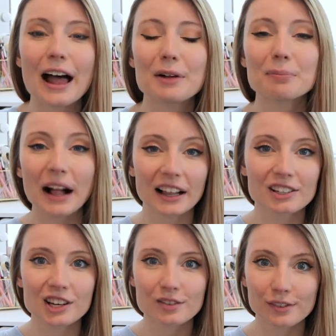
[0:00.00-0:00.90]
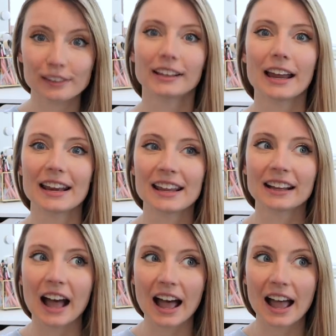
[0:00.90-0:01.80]
I apologize for the
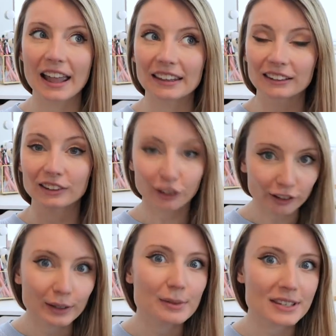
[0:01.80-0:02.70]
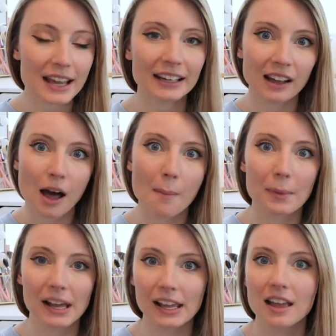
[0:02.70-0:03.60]
lighting. I literally was setting up
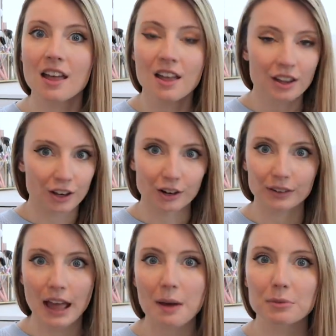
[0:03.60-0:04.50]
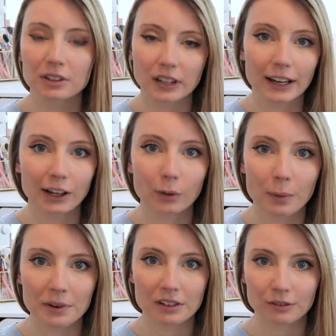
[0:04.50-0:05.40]
my camera and lighting
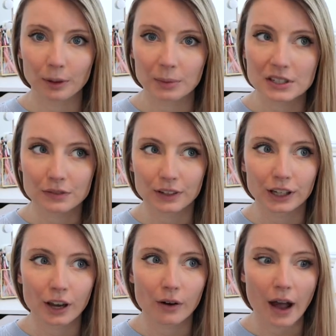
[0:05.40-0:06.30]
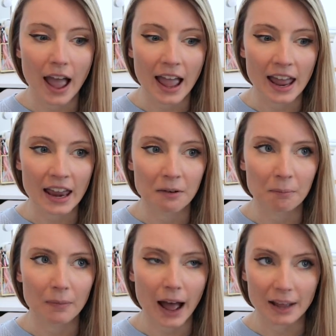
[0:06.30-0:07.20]
equipment to film this video,
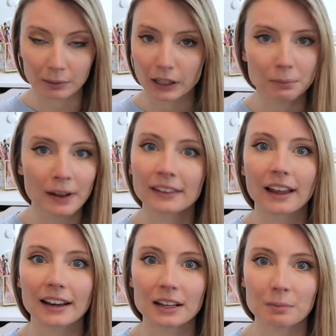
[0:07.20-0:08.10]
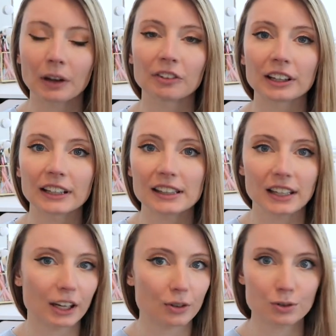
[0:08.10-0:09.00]
and I plugged my light in, my ring light
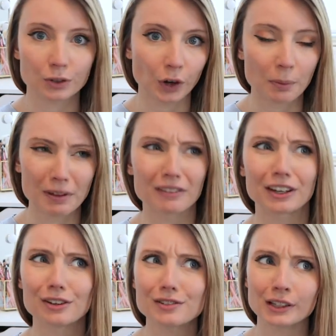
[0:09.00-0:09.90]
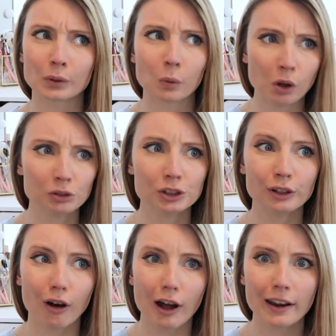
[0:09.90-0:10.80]
that I use for all my videos, and it won't
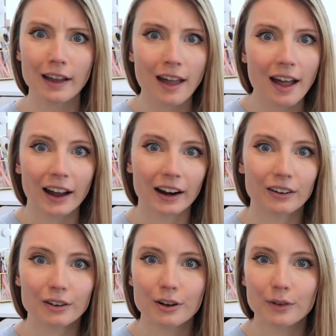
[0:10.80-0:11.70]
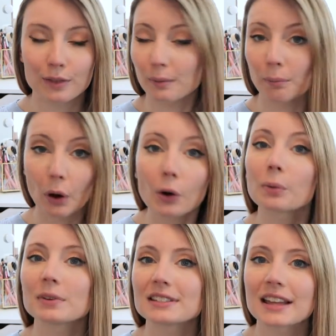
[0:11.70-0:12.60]
turn on. I don't know if the
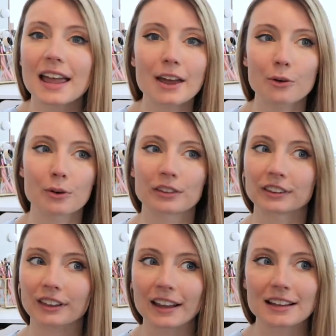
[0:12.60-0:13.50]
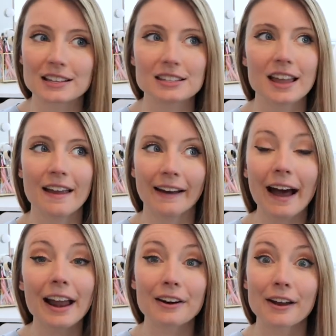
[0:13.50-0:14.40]
bulb is dead or the light is dead.
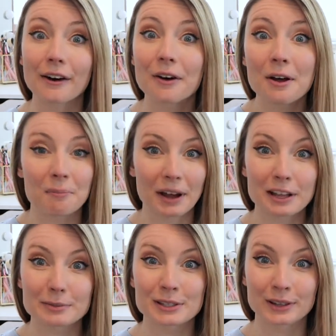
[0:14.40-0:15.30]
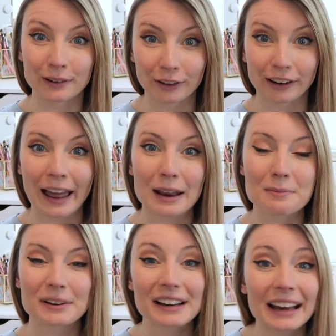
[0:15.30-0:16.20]
I don't know. My husband's gonna look at it.
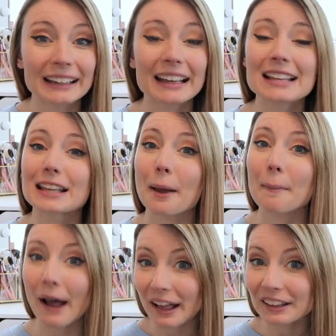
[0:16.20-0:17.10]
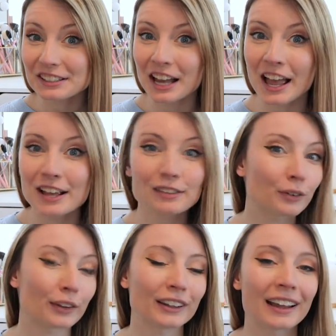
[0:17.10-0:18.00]
But in any case, I apologize
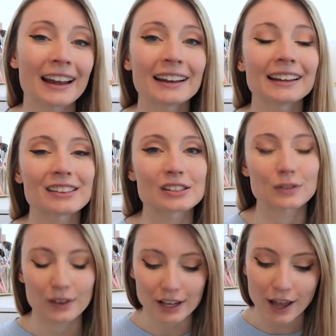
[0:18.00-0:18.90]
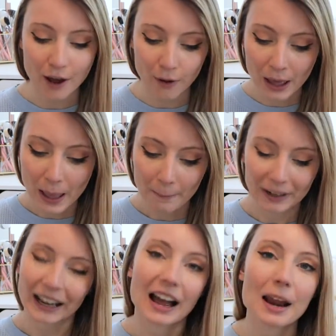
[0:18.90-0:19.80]
for the lighting in this video, but
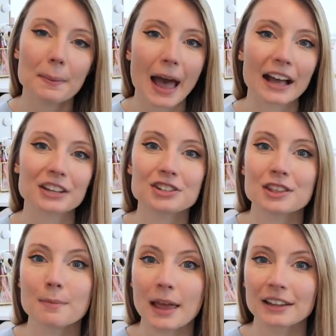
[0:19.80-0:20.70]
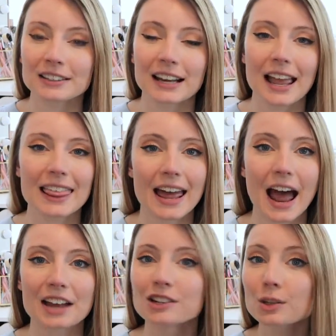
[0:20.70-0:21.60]
I got a package in the mail today that
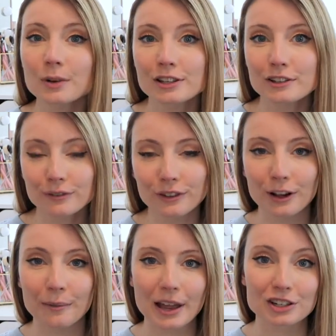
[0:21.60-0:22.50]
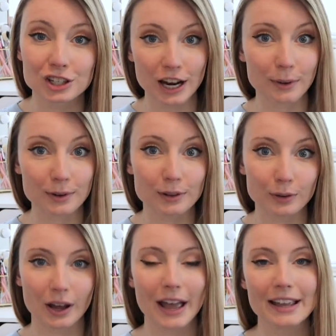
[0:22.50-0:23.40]
I just wanted to film and share with you
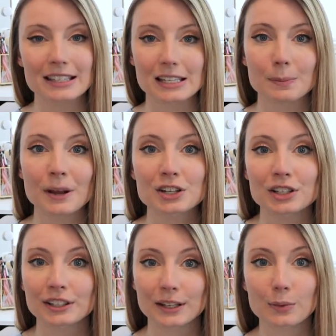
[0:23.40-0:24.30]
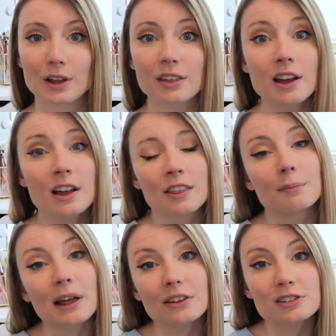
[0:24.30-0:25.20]
guys, especially with the
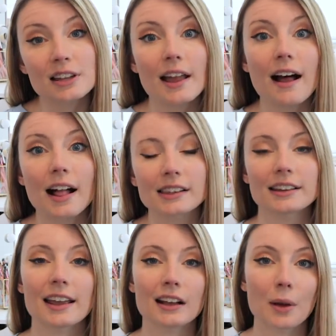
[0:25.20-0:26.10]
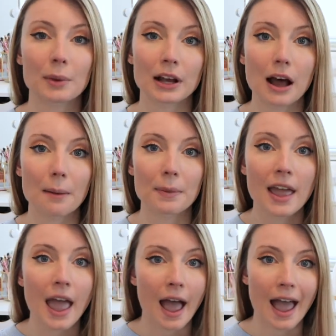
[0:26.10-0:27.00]
Mother's Day holiday coming up.
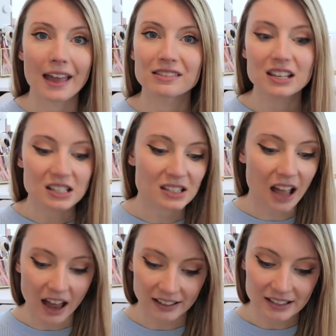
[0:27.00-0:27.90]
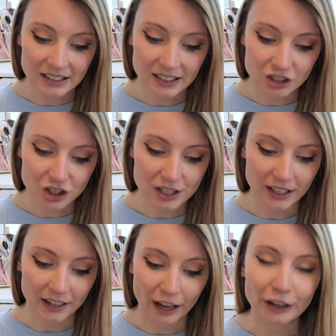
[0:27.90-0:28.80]
And this is honestly just
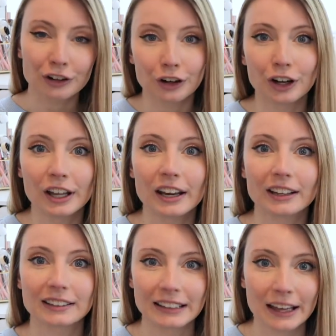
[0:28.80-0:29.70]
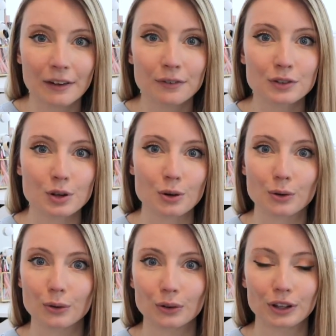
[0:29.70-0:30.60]
like a good gift
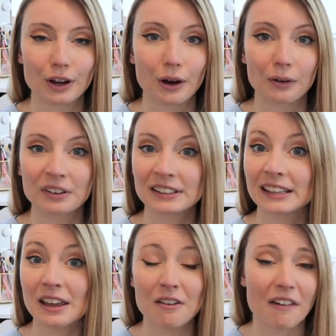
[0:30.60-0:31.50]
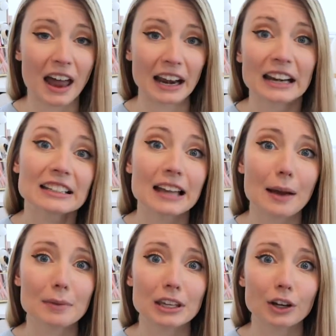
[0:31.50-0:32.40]
to, give at any
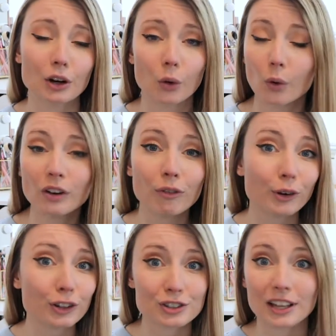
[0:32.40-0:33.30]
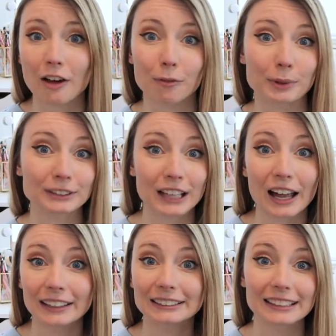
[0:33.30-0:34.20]
time of year or for yourself, because
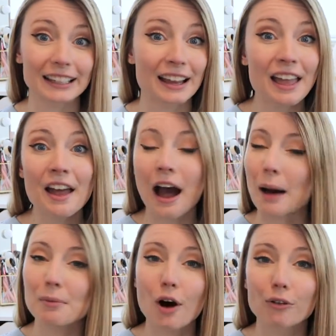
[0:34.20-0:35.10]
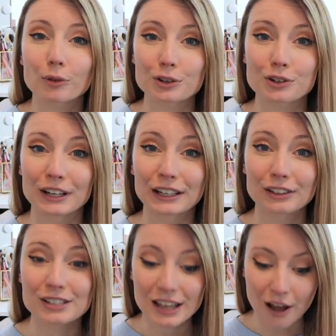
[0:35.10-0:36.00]
honestly, I'm all for treating
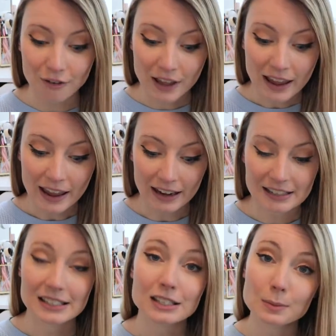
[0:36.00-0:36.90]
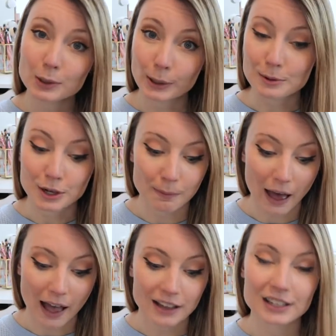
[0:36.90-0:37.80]
yourself. It is a subscription
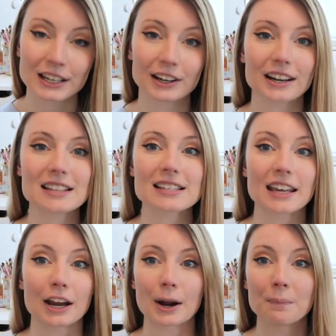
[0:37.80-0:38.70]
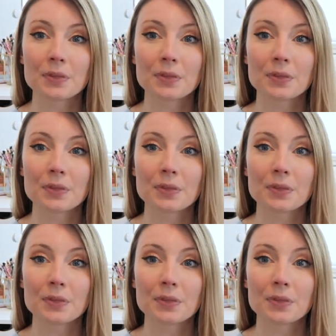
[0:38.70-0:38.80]
box. Here it is here.